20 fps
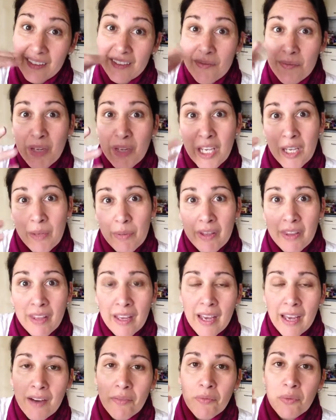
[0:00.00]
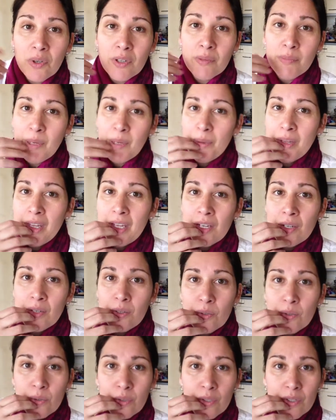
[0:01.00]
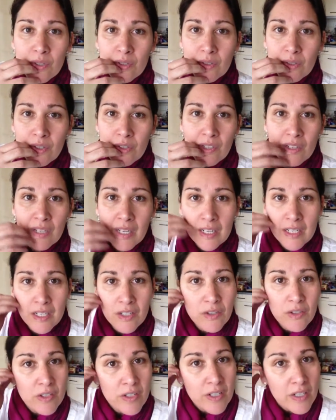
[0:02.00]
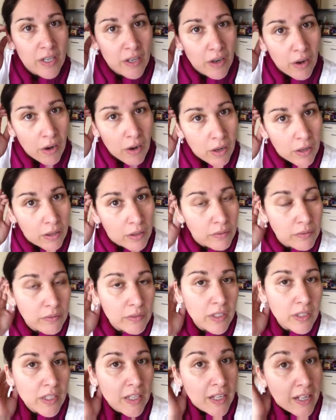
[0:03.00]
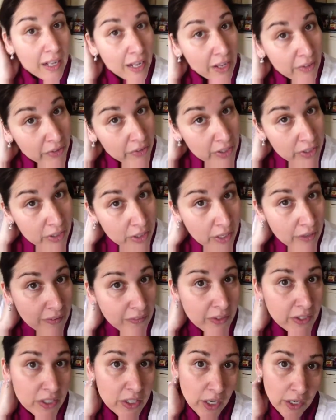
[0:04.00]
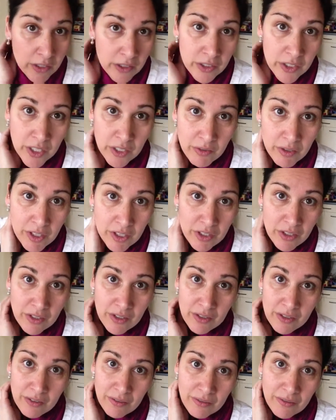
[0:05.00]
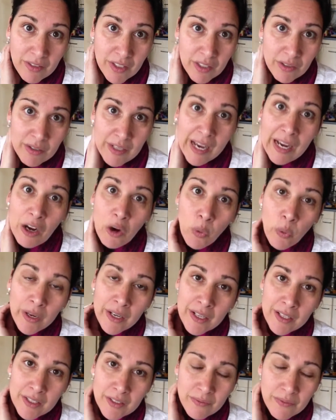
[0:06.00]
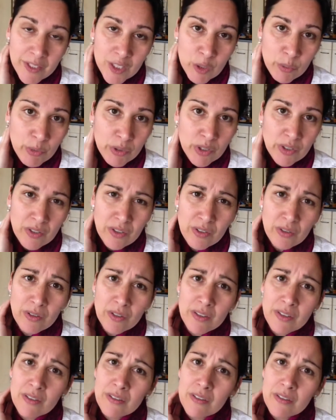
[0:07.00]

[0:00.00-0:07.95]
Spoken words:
maybe they have one, maybe they don't, or they're not interested at all. And the even younger generation are, not going onto Facebook. So